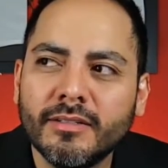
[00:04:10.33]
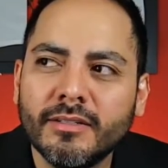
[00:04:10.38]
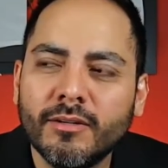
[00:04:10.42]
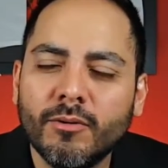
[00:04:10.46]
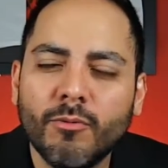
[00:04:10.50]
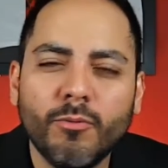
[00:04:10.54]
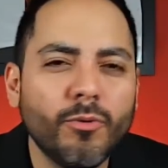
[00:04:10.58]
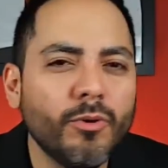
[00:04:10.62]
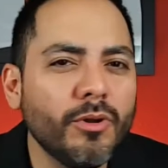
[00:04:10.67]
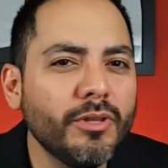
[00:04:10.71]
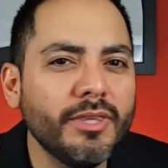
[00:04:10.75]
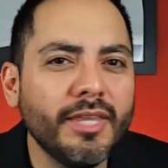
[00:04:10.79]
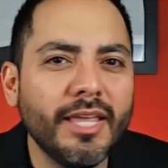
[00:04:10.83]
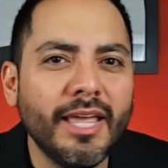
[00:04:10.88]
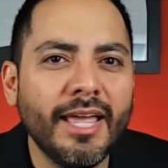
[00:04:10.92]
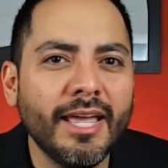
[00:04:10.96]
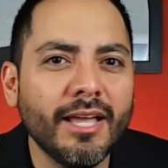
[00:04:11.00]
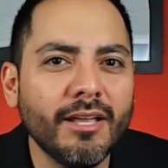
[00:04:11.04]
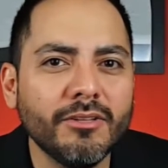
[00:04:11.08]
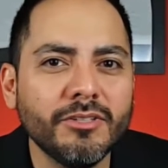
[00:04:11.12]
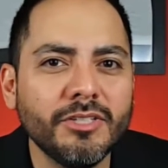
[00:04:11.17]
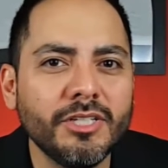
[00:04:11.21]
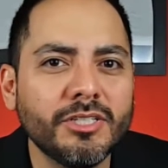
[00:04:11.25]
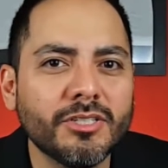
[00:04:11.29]
what the
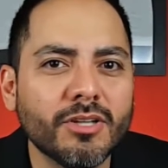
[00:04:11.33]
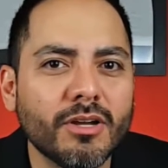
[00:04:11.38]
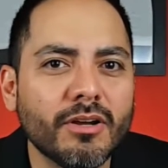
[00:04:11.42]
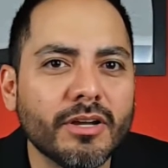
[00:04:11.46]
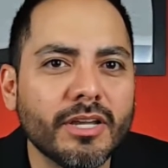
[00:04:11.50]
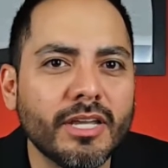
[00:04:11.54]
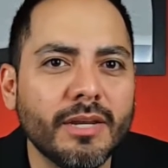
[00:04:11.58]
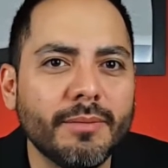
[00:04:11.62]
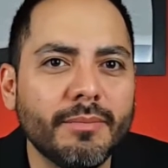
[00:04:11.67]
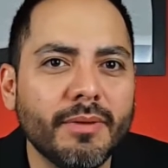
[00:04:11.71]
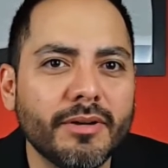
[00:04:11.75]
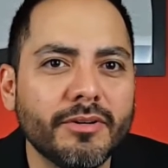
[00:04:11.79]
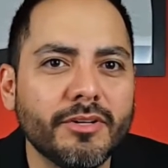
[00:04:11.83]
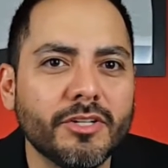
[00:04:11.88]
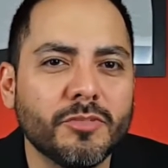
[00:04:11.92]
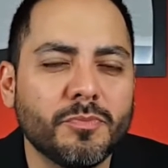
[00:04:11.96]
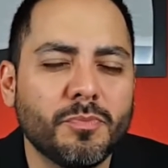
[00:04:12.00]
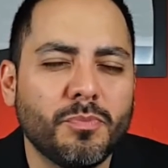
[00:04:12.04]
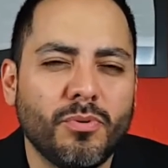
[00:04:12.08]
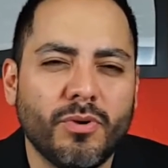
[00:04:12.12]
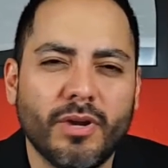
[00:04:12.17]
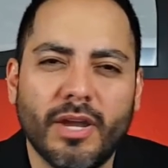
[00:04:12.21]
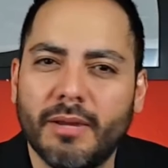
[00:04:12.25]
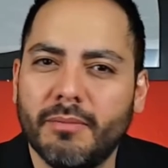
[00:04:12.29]
hell is he talking about, this
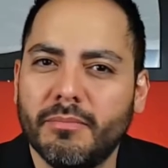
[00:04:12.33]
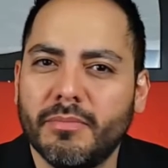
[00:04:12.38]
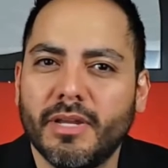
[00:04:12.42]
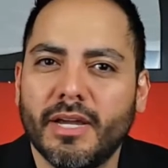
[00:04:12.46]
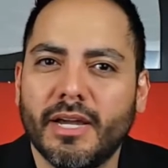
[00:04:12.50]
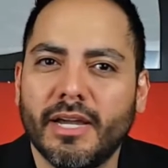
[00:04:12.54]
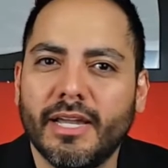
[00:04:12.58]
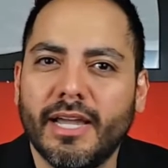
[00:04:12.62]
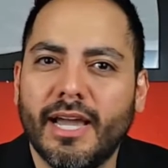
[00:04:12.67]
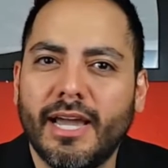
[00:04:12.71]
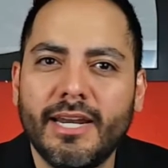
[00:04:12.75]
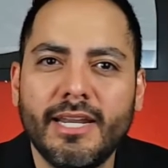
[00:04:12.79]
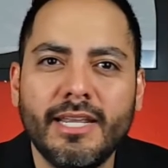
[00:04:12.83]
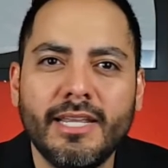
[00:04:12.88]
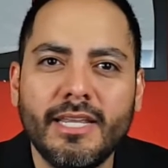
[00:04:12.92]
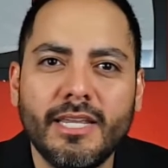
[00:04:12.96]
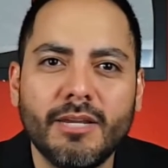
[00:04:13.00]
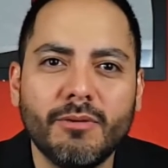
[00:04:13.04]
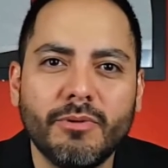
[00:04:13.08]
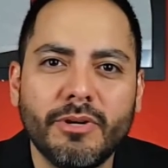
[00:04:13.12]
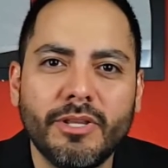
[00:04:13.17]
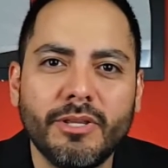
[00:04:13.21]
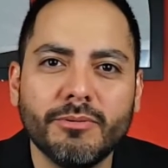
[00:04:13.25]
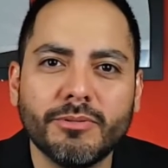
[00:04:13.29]
prime die? I didn't
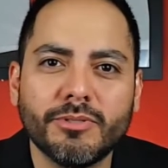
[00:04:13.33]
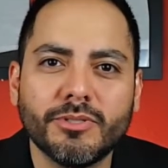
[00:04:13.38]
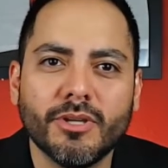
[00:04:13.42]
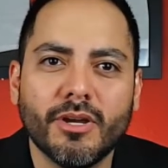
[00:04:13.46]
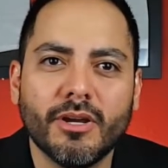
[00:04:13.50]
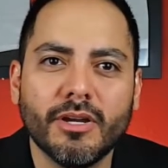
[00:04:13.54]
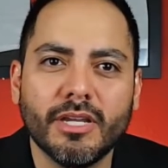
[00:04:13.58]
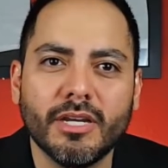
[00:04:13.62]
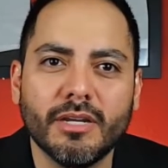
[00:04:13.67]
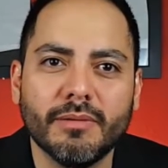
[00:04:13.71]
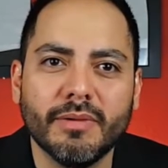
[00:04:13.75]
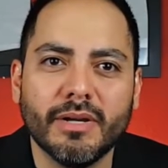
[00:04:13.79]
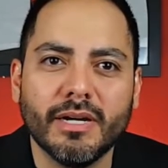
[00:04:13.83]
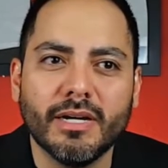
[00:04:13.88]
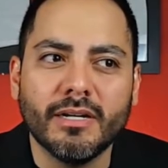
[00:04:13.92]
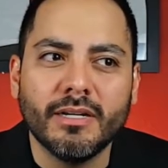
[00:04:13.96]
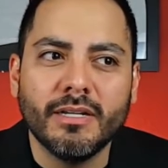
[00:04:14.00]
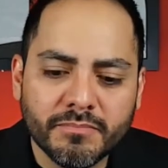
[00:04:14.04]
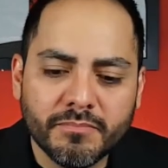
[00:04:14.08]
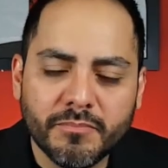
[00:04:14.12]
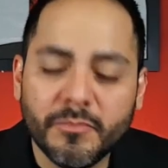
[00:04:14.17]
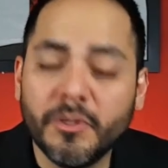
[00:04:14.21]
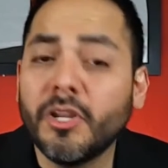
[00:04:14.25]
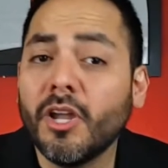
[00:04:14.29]
get what he was talking about.
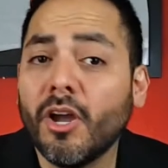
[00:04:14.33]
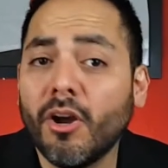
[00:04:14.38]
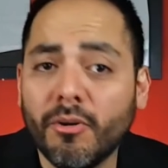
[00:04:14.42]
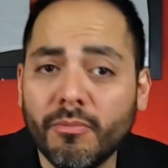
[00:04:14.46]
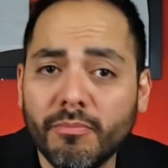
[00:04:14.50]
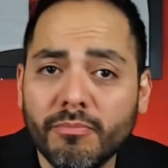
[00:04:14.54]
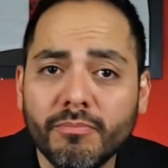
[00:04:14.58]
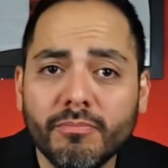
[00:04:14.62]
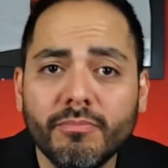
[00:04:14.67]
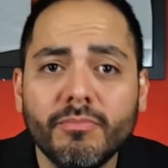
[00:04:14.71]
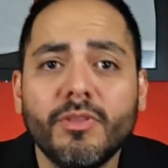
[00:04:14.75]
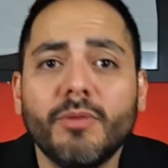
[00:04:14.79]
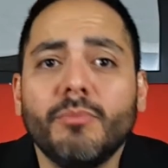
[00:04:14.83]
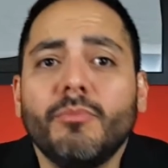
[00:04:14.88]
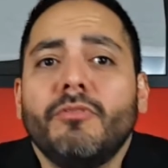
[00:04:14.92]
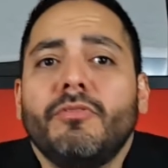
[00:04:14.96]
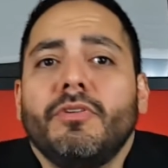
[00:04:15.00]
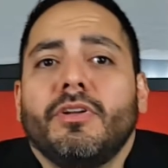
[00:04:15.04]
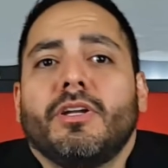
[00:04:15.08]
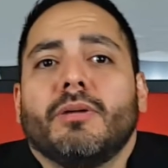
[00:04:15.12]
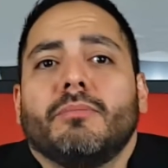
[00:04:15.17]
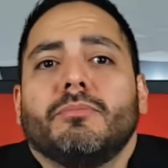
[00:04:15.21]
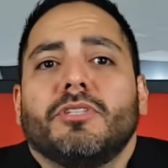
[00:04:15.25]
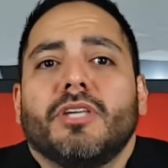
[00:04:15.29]
We go, the
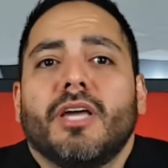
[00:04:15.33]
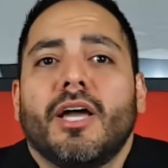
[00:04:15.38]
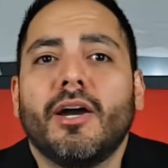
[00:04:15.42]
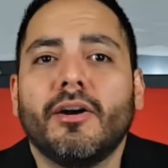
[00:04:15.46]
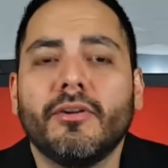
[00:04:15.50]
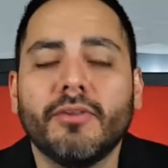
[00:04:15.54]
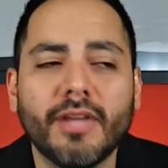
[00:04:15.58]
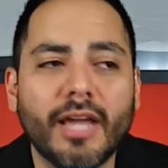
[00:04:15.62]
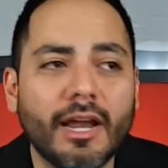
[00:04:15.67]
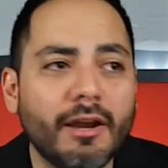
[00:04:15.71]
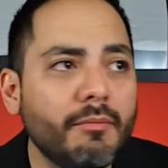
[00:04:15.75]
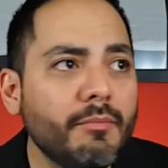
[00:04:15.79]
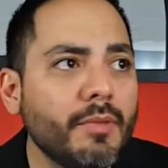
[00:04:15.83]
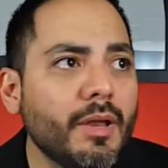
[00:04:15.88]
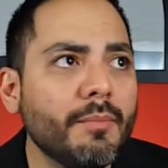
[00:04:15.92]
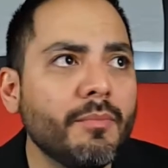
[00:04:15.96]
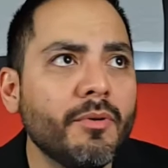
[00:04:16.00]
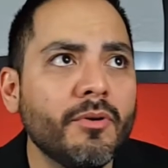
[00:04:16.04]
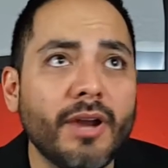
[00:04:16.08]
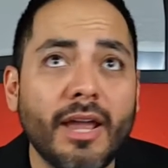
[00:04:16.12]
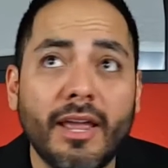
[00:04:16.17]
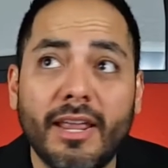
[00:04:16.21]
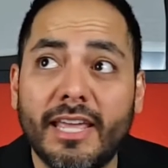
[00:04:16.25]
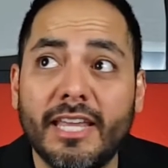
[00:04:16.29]
movie comes out. I
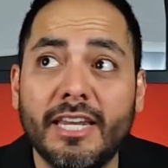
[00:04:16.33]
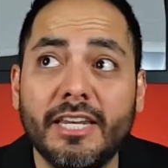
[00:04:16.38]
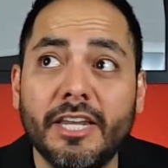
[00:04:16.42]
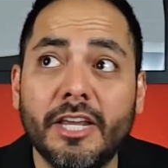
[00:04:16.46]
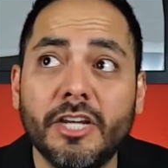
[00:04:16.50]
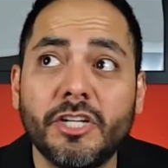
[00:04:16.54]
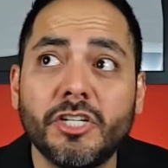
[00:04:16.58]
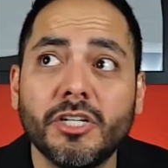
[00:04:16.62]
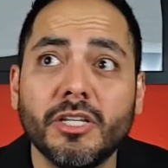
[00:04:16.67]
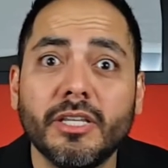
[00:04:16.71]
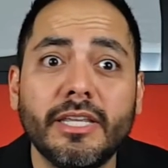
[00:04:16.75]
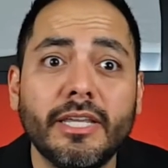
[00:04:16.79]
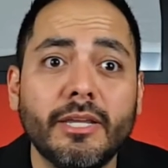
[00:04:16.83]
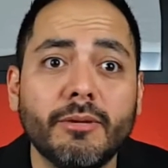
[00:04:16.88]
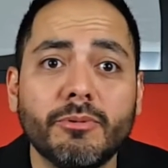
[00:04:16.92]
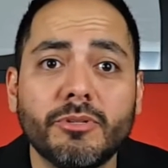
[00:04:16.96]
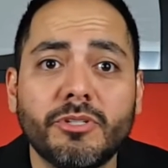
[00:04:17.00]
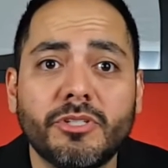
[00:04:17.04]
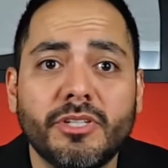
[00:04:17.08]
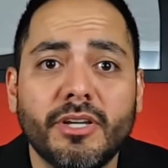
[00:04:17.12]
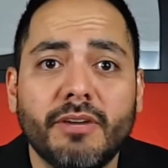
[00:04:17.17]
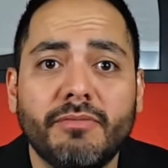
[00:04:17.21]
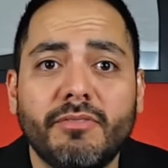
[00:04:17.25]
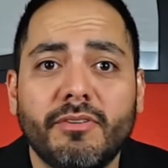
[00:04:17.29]
remember initially it
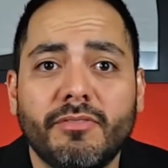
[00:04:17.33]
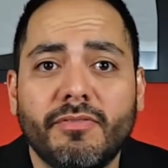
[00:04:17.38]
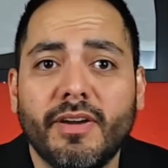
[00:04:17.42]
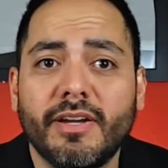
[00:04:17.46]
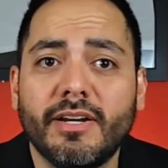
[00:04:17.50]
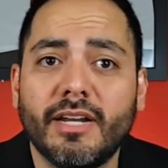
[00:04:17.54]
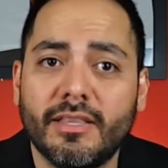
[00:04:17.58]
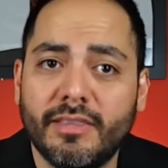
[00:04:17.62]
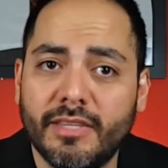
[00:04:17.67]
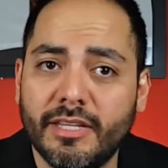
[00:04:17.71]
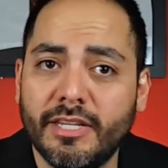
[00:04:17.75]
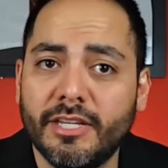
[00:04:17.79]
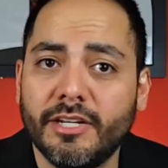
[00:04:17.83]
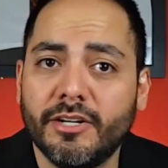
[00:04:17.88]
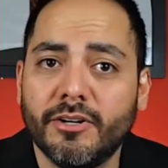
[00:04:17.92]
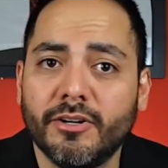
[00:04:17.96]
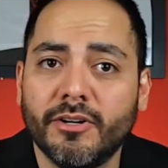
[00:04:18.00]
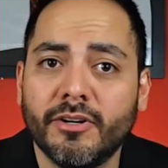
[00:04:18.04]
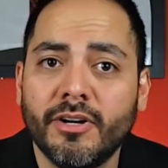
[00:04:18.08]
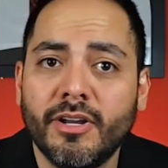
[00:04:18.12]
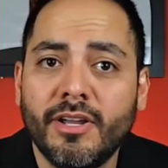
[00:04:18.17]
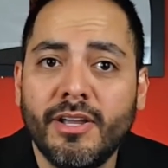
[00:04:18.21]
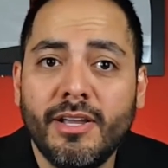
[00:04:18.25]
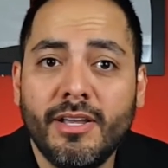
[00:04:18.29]
was tough to find a
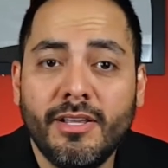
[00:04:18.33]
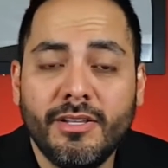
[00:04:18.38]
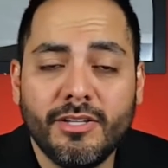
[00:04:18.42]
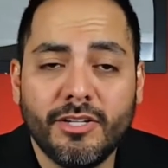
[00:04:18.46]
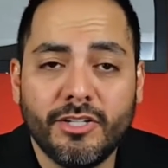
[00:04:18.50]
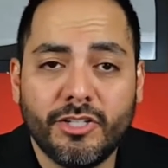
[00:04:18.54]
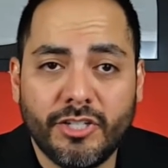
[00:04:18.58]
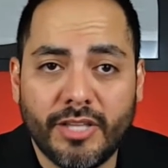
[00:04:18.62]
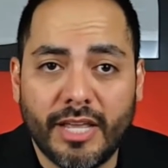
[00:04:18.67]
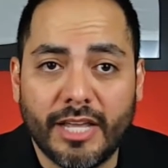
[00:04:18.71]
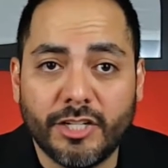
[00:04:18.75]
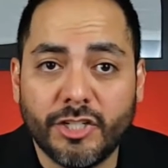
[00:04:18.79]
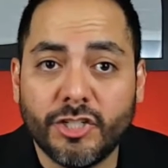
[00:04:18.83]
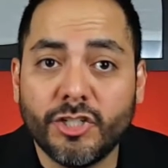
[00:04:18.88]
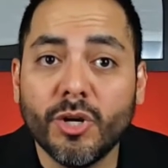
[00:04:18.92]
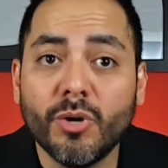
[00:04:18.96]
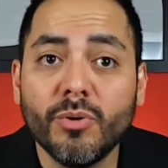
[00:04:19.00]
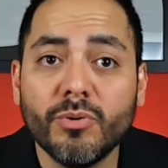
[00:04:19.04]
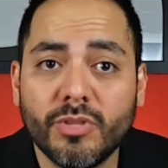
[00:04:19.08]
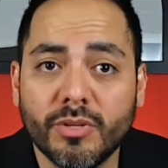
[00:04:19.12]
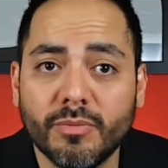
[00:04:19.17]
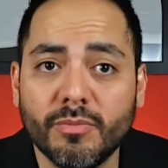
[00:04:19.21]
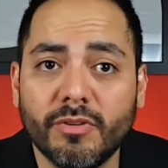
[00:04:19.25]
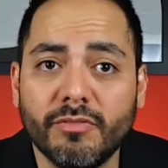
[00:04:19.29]
theater that
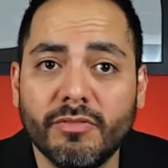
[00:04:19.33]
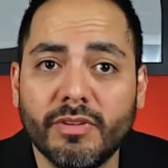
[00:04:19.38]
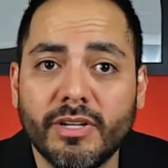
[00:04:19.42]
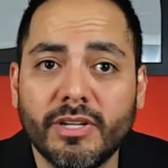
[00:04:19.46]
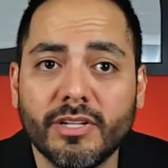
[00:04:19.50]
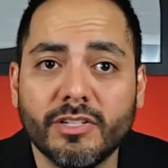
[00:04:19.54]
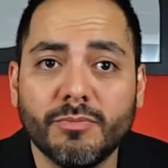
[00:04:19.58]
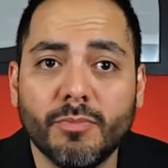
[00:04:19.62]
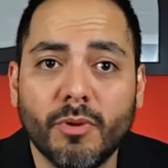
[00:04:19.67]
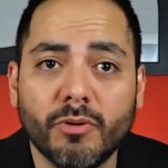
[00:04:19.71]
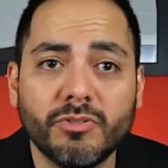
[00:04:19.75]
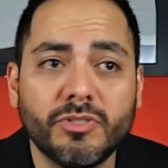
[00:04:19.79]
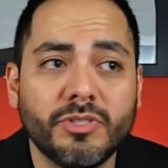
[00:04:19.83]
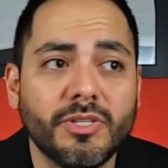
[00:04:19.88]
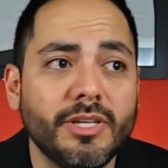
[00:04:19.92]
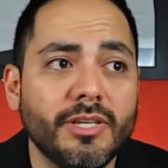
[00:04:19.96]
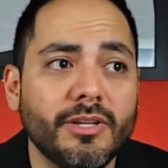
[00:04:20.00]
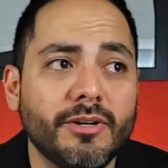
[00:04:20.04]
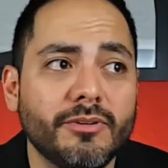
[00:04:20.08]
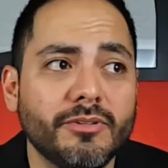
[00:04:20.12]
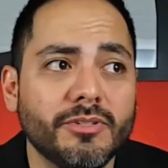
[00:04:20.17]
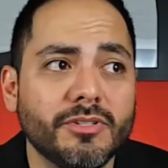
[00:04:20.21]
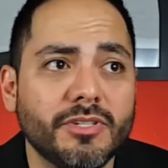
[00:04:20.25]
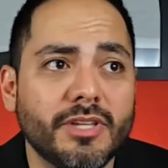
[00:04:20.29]
showed the movie because most
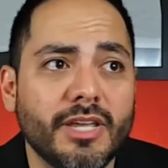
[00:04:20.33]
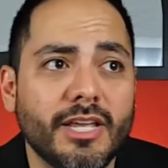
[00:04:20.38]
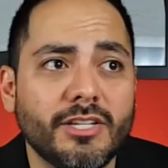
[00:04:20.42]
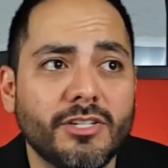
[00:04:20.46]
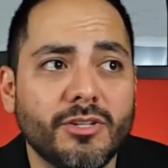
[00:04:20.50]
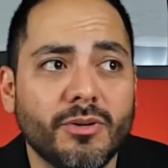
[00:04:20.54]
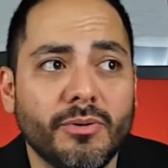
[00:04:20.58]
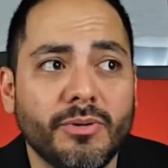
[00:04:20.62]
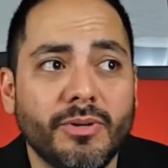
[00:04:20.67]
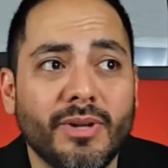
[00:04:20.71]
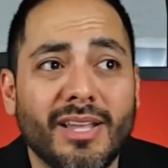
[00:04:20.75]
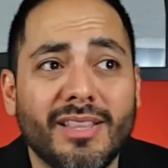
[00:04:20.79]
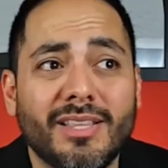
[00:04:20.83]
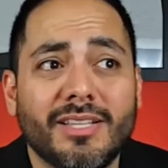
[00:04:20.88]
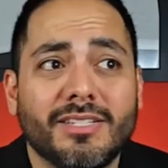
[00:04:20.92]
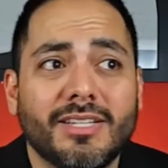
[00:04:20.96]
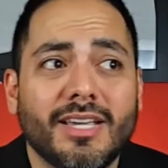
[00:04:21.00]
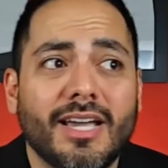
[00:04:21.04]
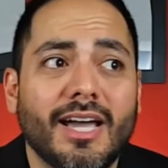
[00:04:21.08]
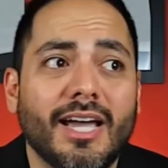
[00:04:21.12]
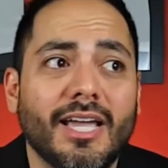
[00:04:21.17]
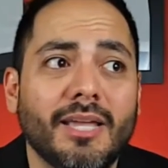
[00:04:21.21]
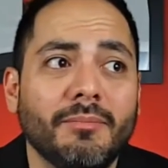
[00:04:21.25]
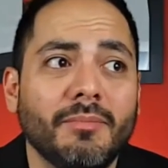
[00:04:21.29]
theaters in San Antonio at the
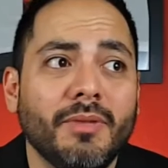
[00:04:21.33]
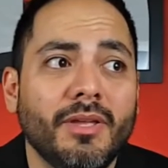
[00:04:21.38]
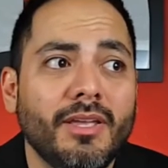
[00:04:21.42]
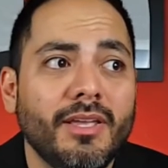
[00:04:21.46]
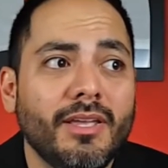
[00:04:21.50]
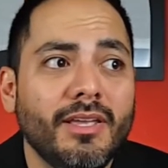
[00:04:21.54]
time,